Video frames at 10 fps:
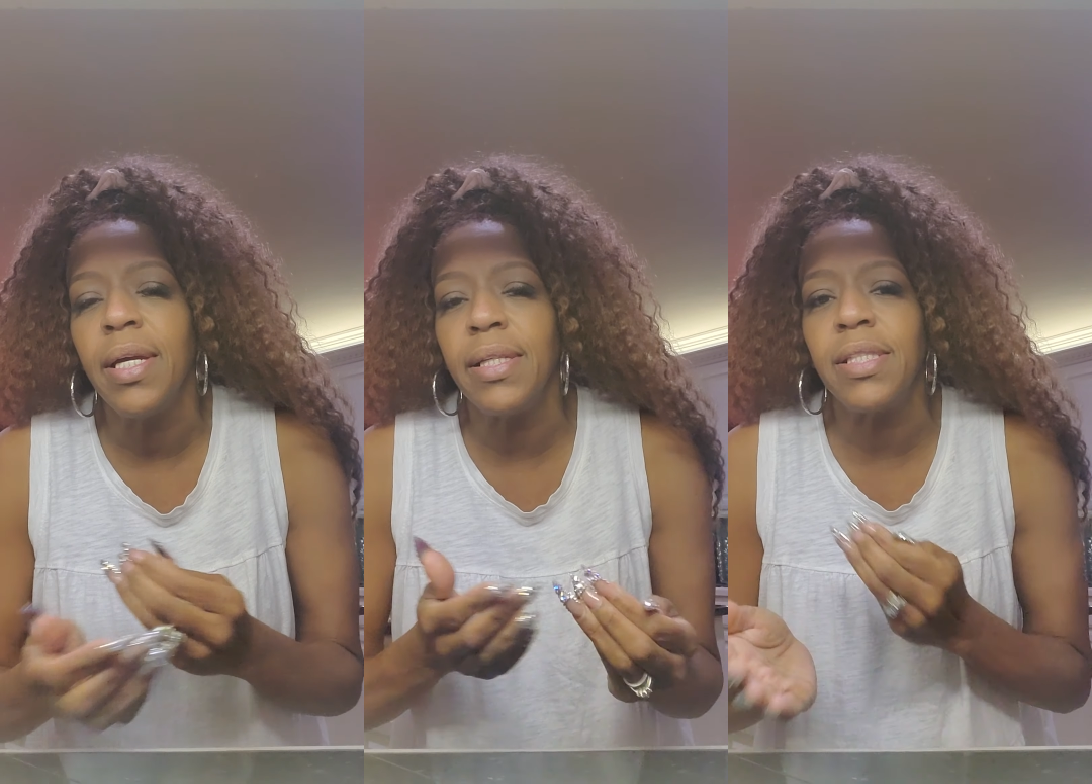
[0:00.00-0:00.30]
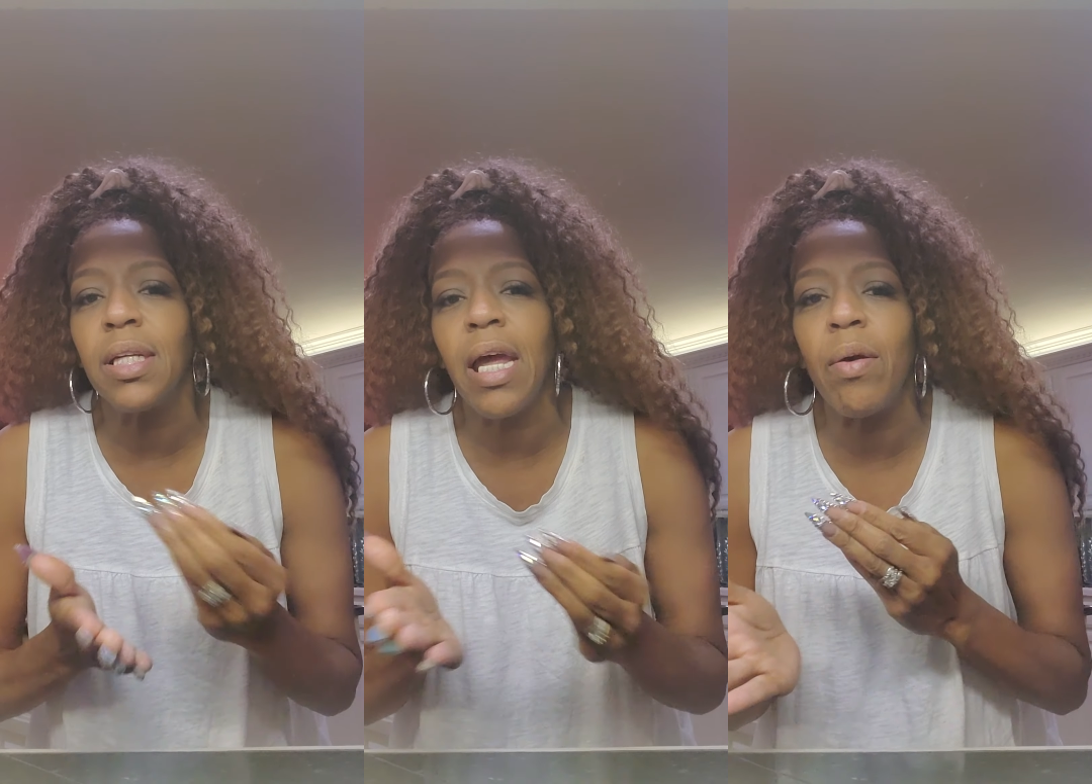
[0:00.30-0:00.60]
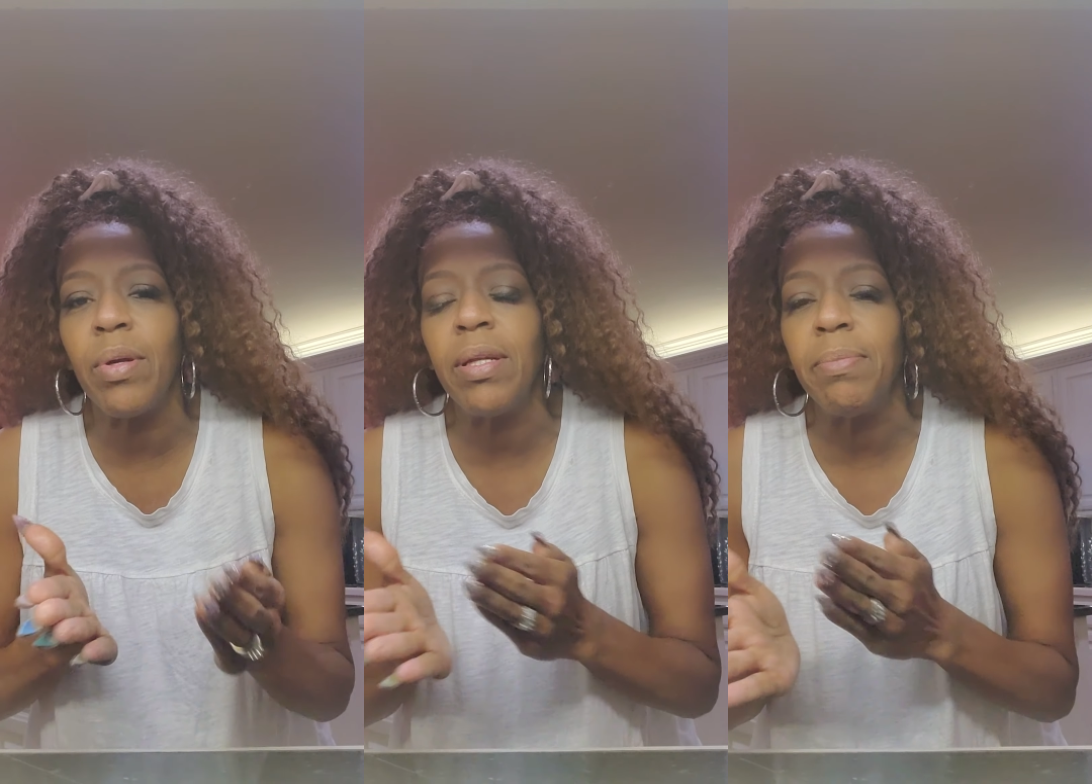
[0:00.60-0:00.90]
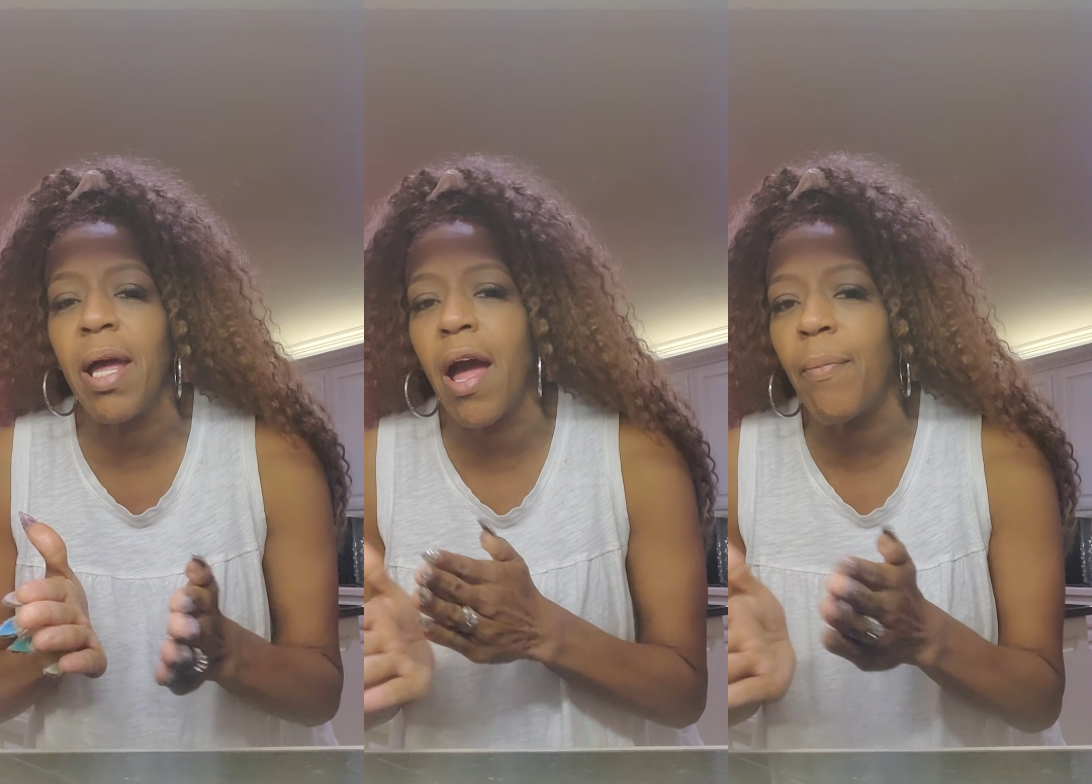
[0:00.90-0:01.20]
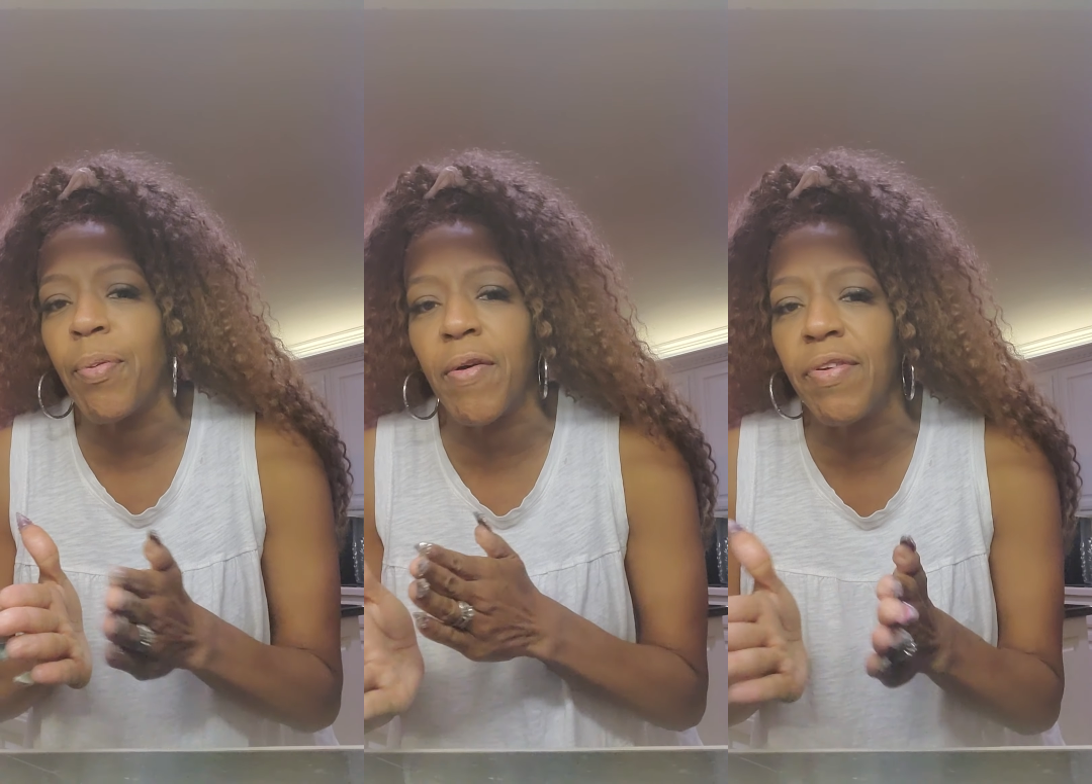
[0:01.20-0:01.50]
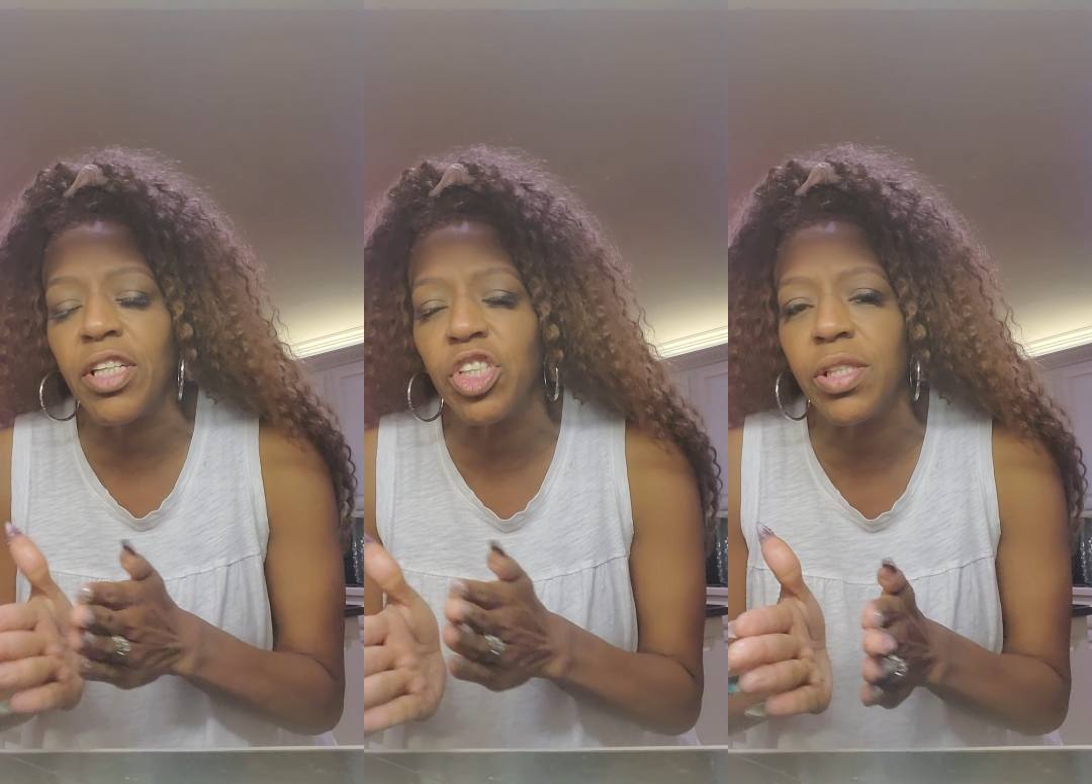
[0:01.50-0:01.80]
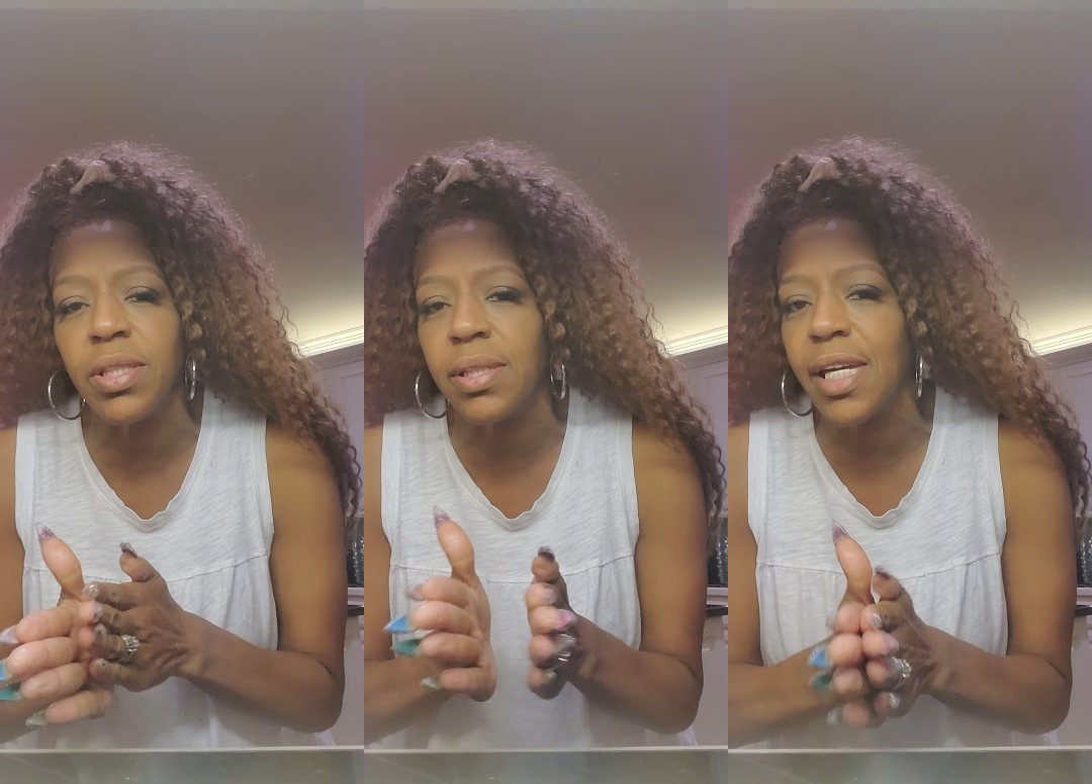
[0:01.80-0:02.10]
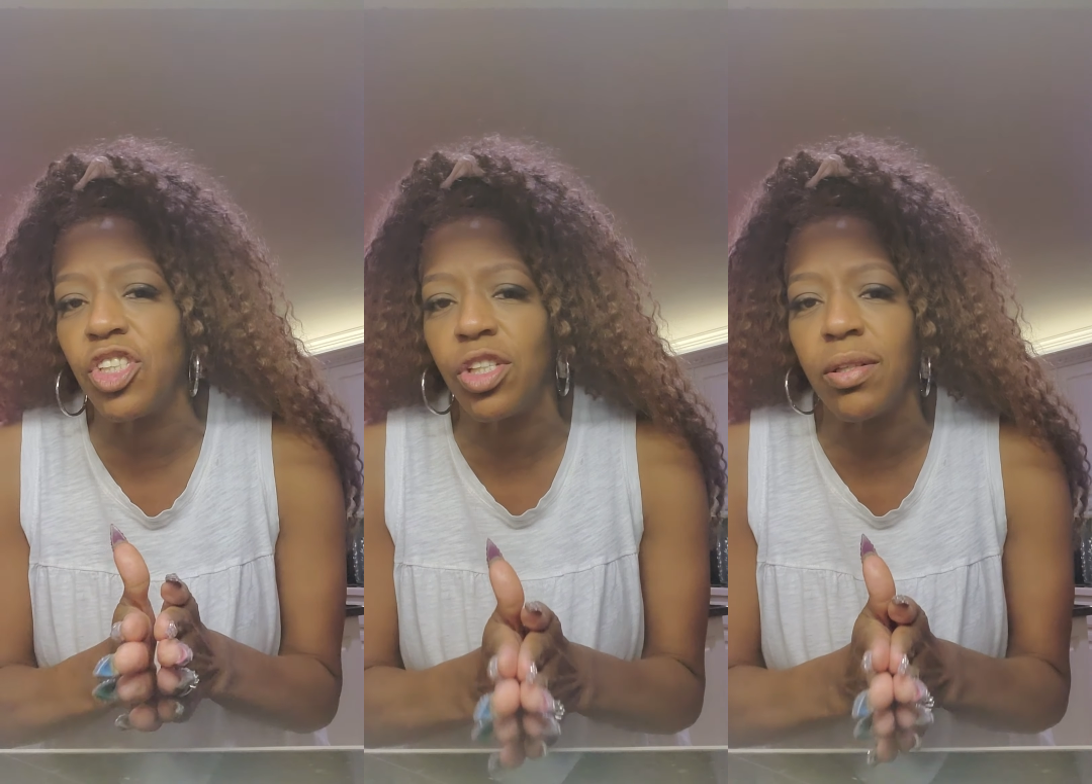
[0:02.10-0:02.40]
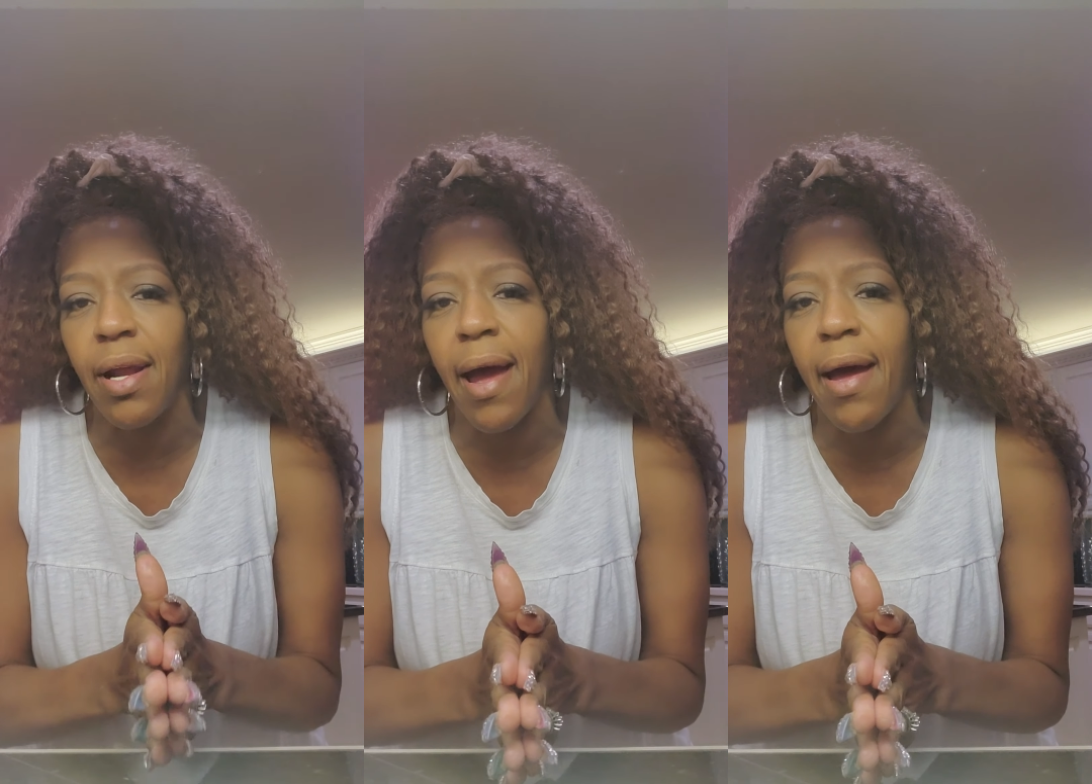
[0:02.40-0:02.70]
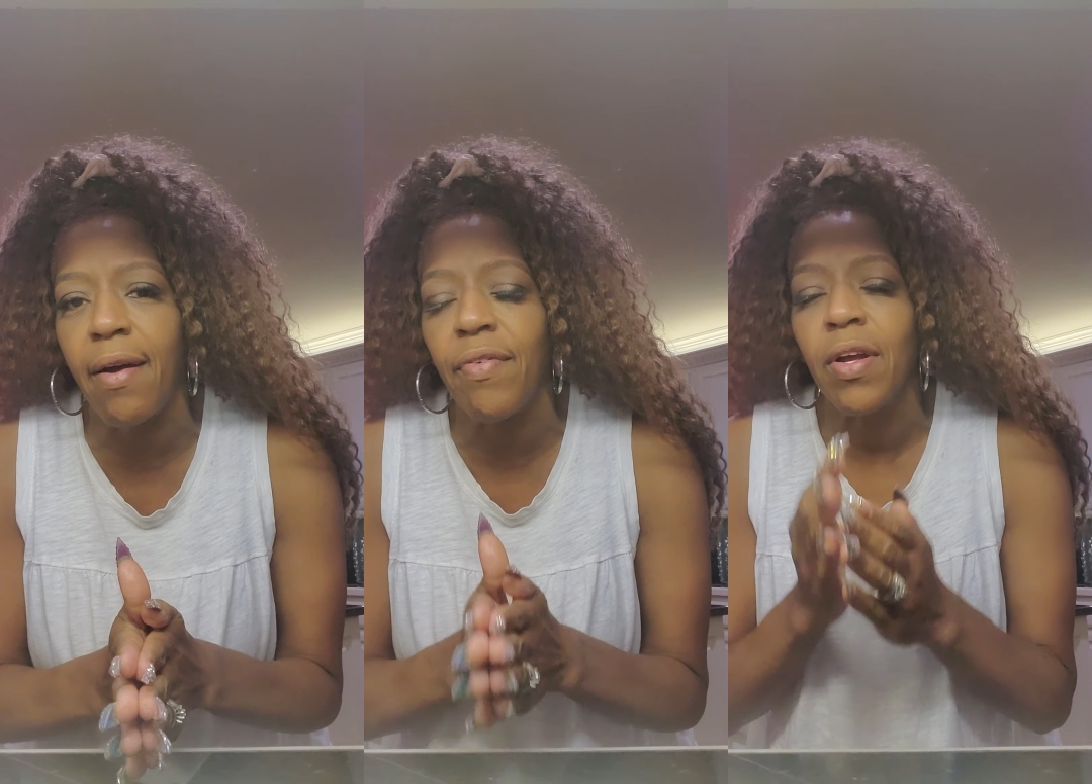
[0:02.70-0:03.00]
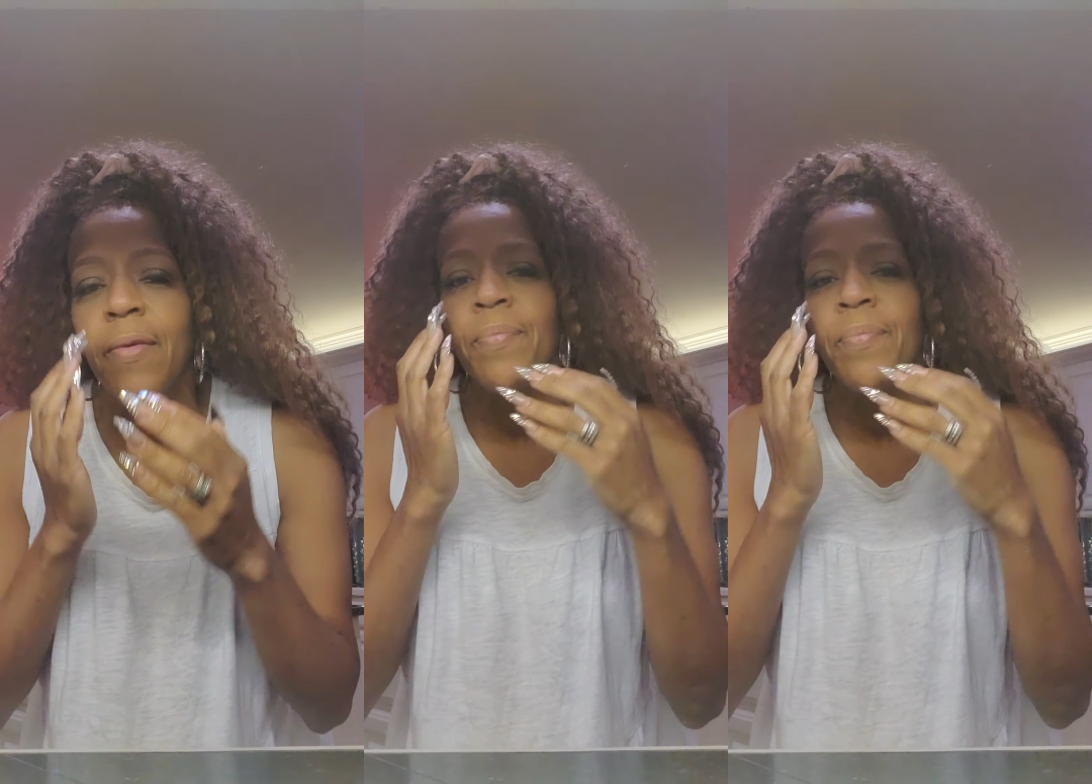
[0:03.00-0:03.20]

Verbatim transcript: It's allowing them to have privileges that they shouldn't have.